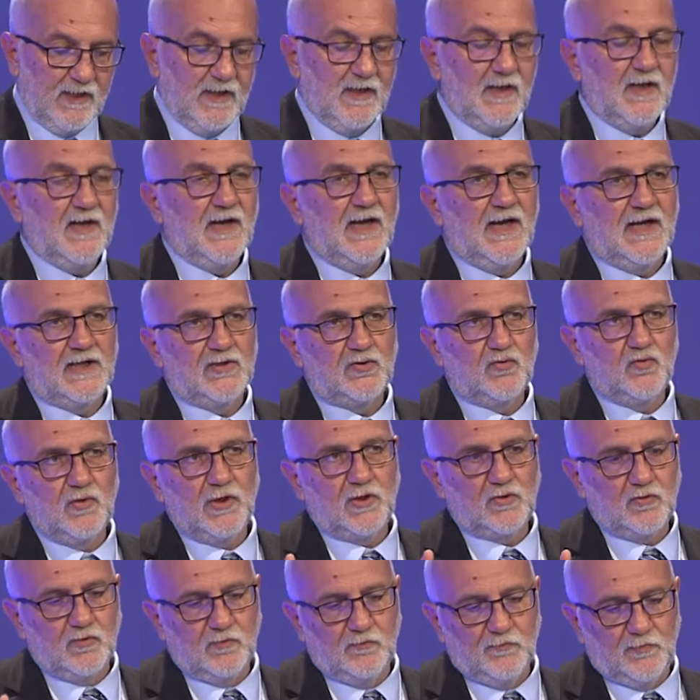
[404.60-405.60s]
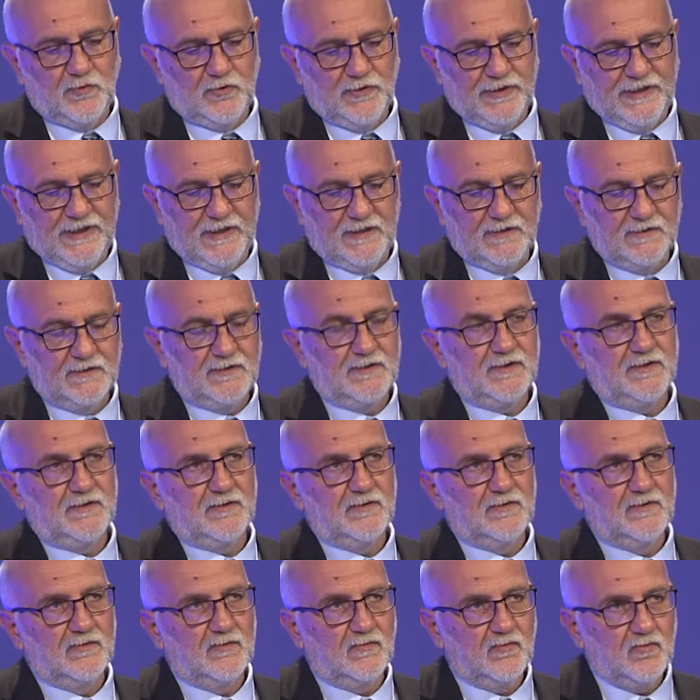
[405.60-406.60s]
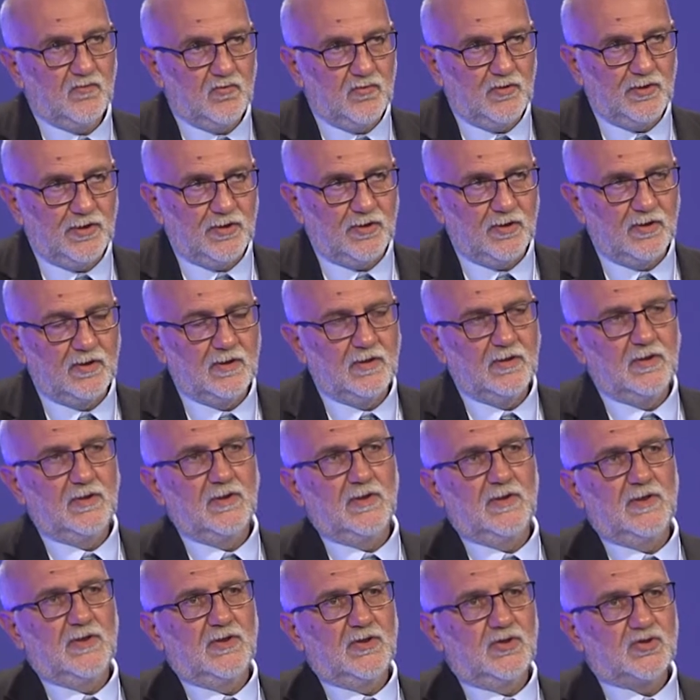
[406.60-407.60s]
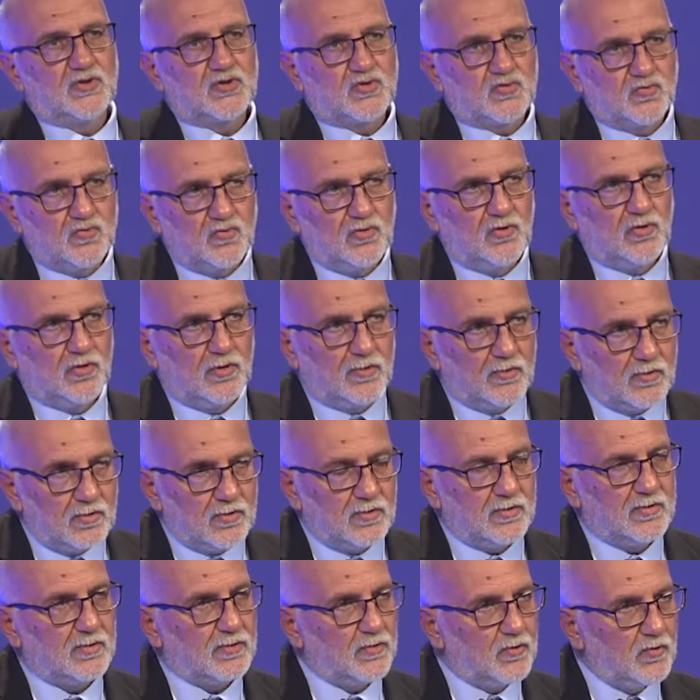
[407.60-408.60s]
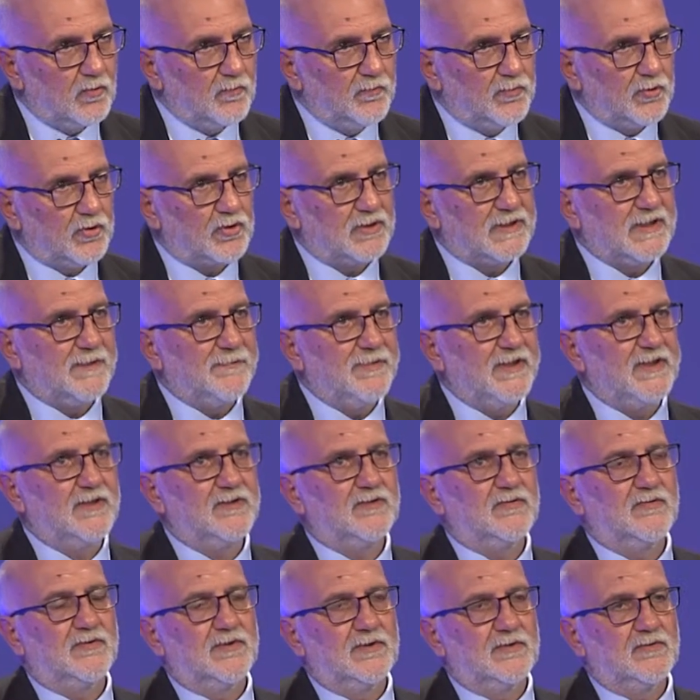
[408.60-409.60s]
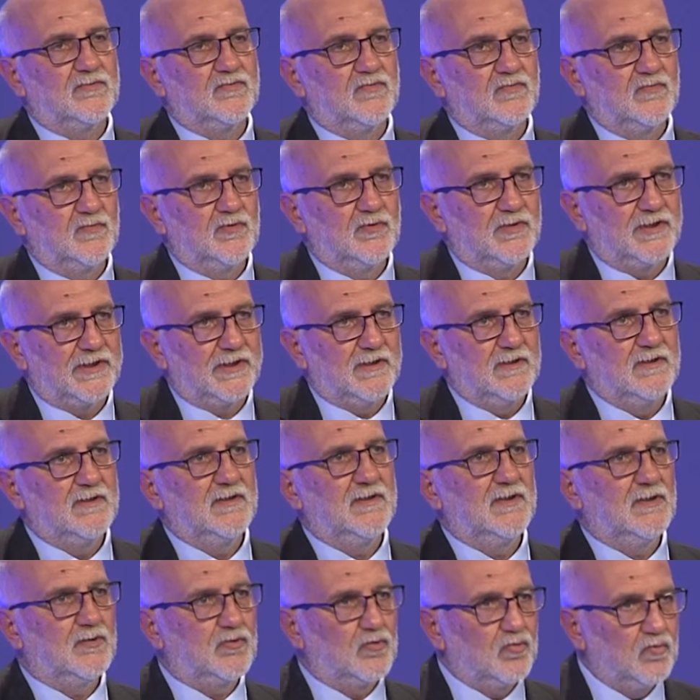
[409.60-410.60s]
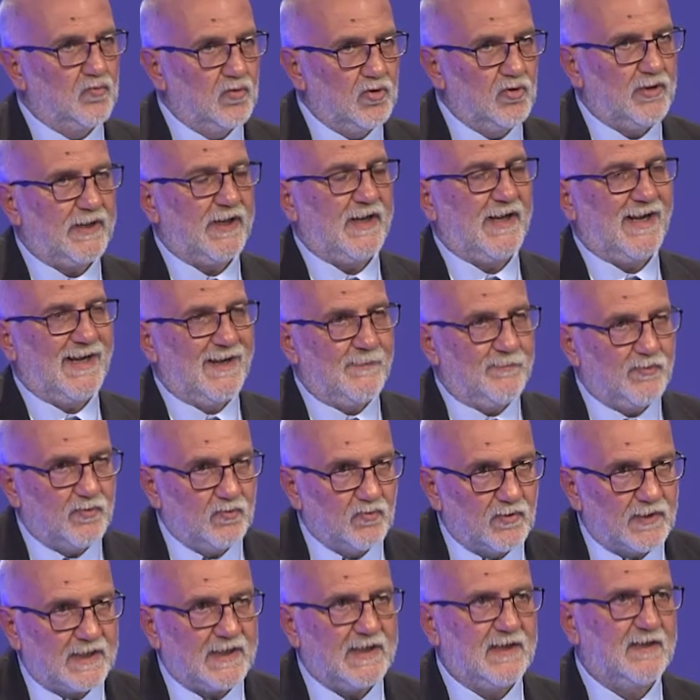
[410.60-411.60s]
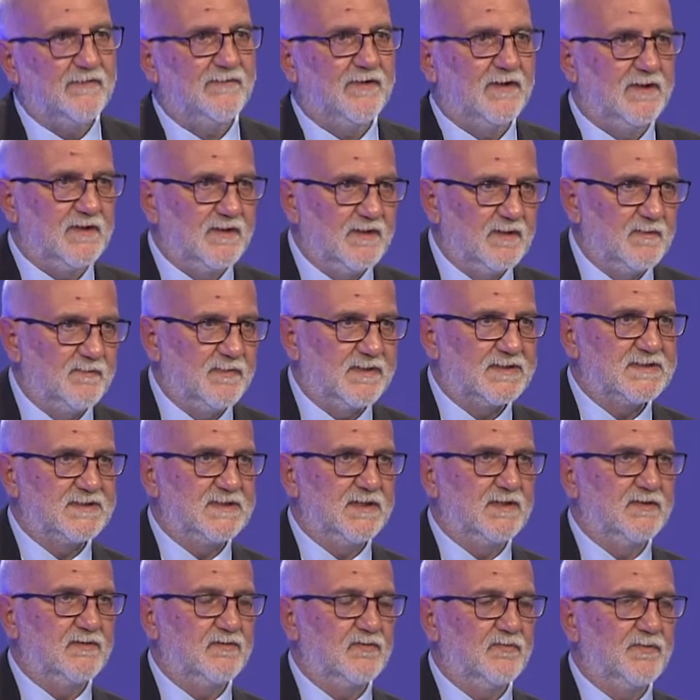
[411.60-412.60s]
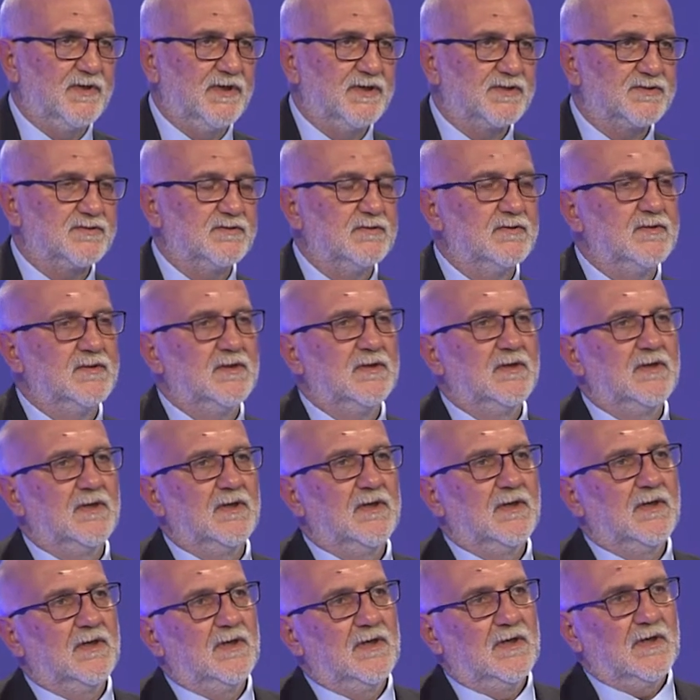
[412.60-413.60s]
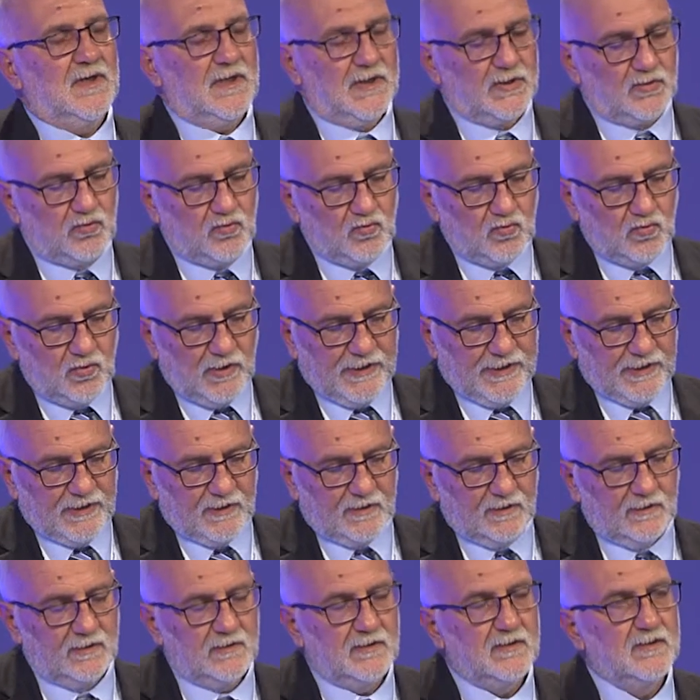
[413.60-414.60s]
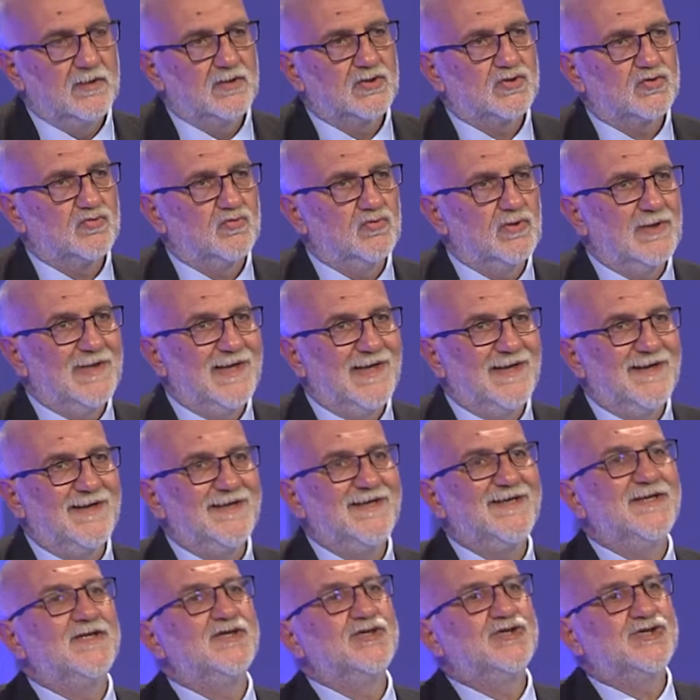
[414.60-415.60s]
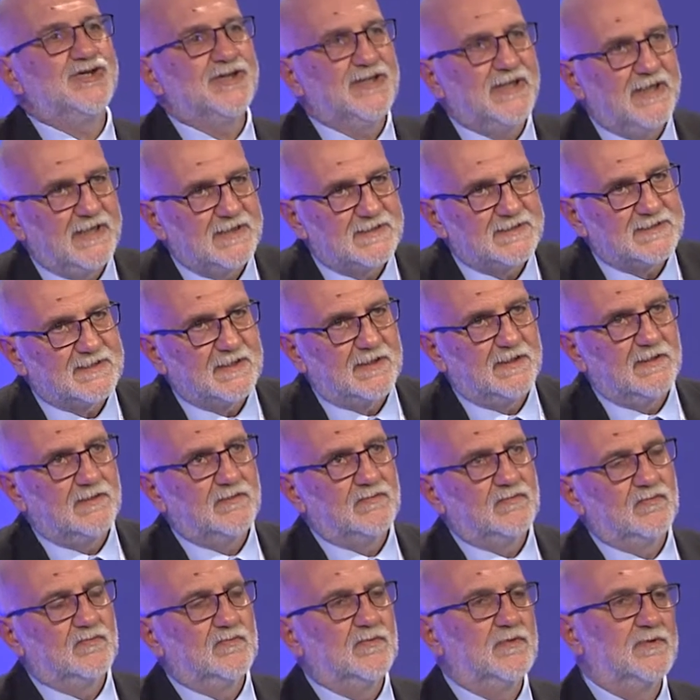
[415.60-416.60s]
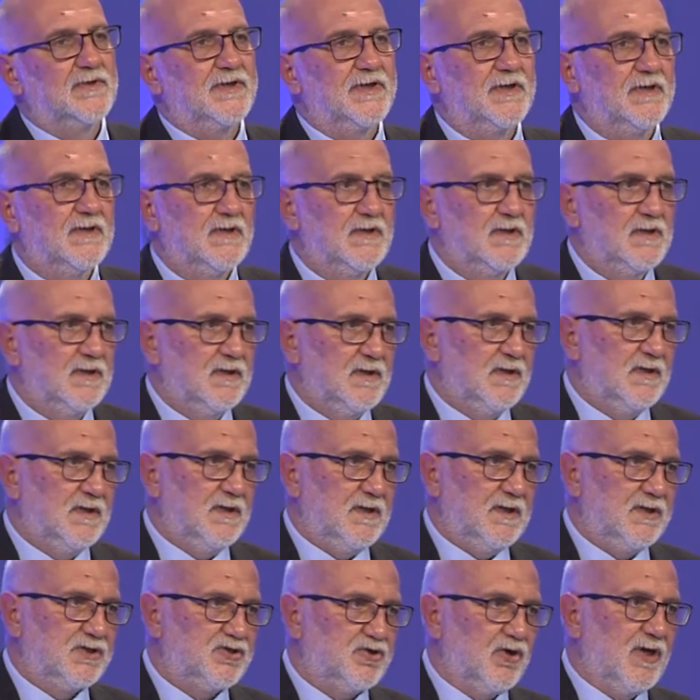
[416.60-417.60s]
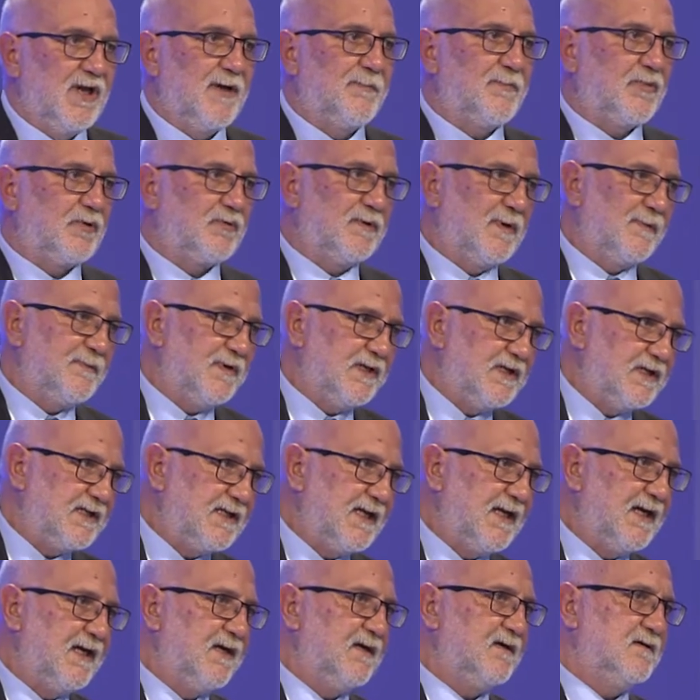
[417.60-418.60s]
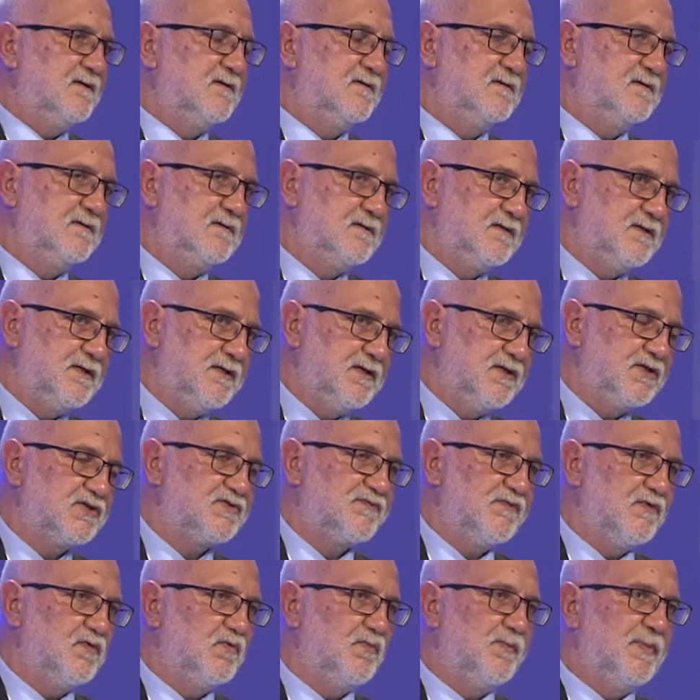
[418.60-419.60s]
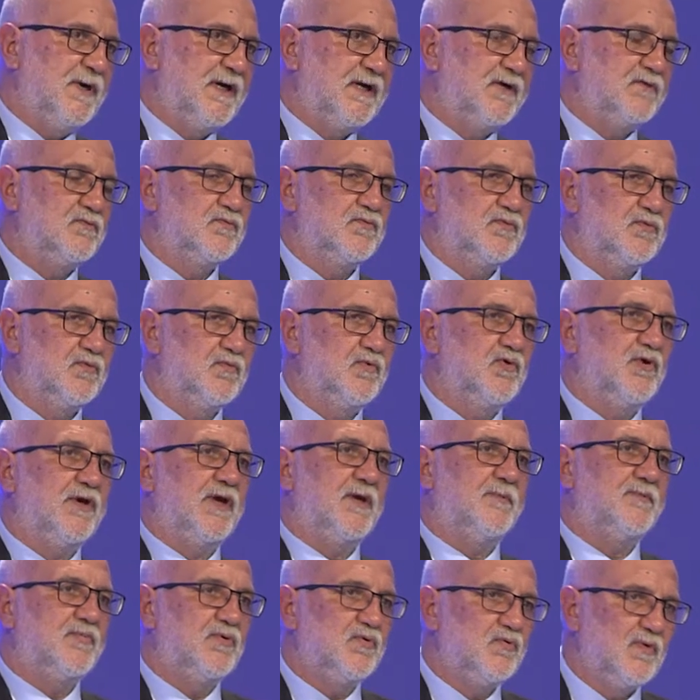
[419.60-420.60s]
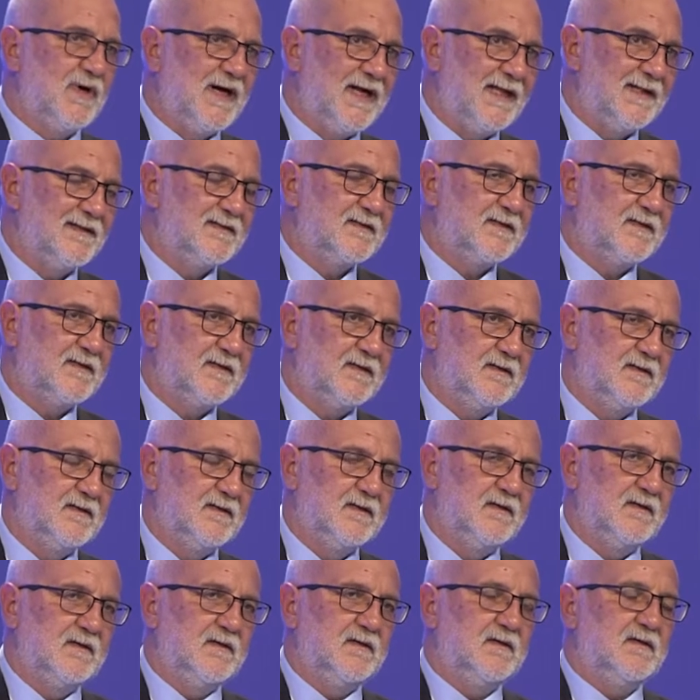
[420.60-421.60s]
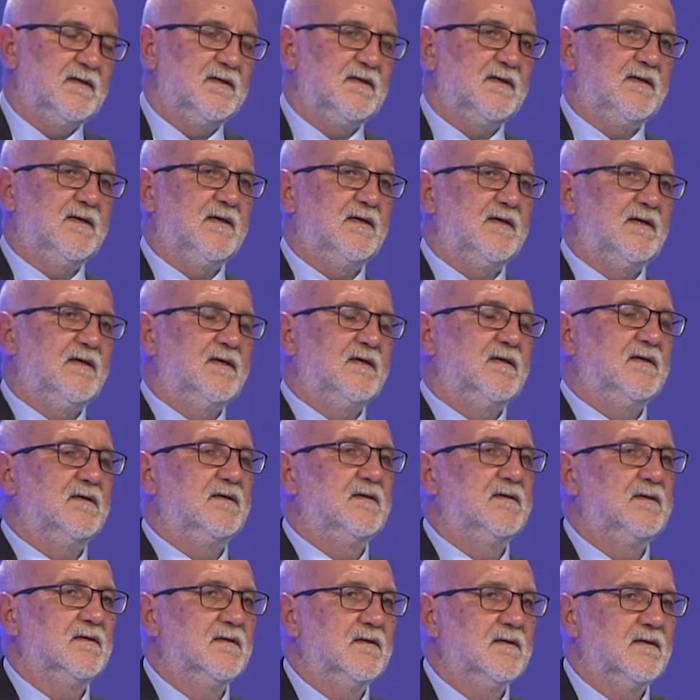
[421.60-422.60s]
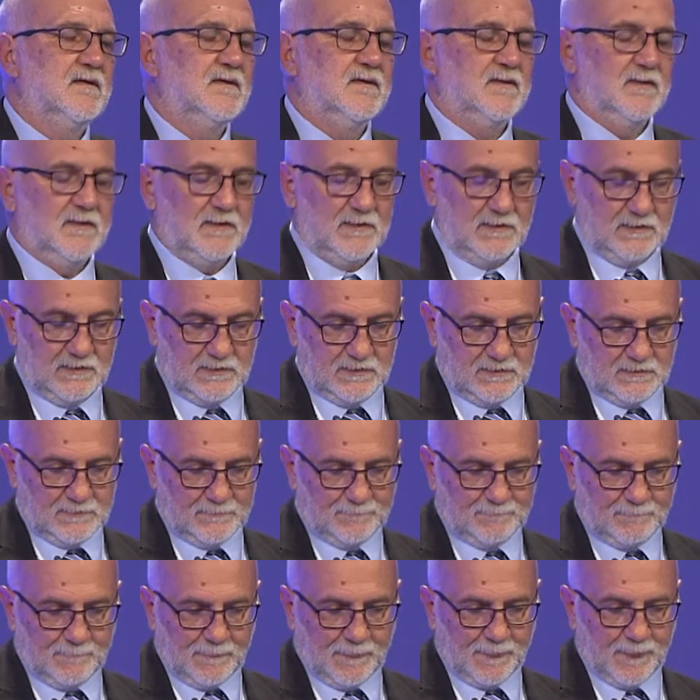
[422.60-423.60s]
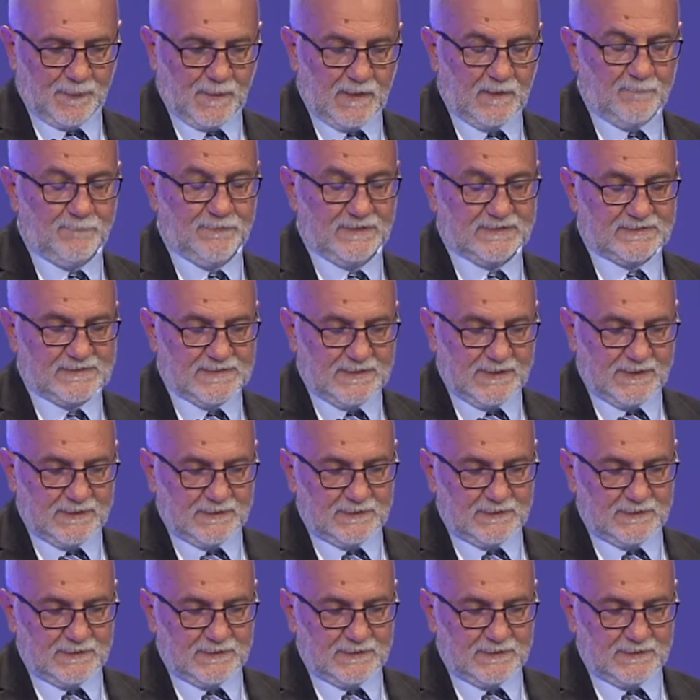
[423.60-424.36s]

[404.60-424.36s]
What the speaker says: death associated to the presence of the tumor has two components. The behavior tumor is more severe in obese patients, and the second one is the incidence of tumors, i.e. the probability of developing a tumor is higher in